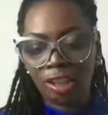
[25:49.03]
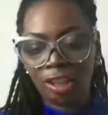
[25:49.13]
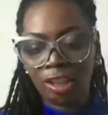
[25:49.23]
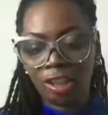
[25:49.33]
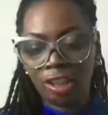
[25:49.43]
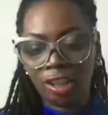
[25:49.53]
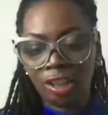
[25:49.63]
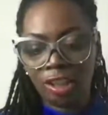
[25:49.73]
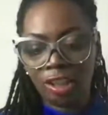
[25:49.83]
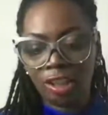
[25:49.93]
Those that
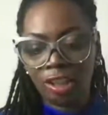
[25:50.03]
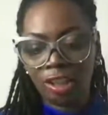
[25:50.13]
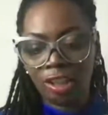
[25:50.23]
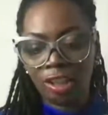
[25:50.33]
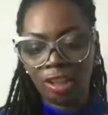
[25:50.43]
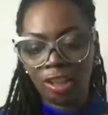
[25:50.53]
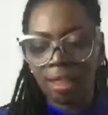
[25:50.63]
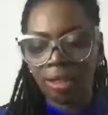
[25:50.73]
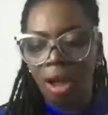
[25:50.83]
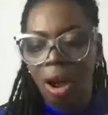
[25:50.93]
populated the
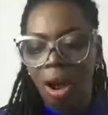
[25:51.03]
colonies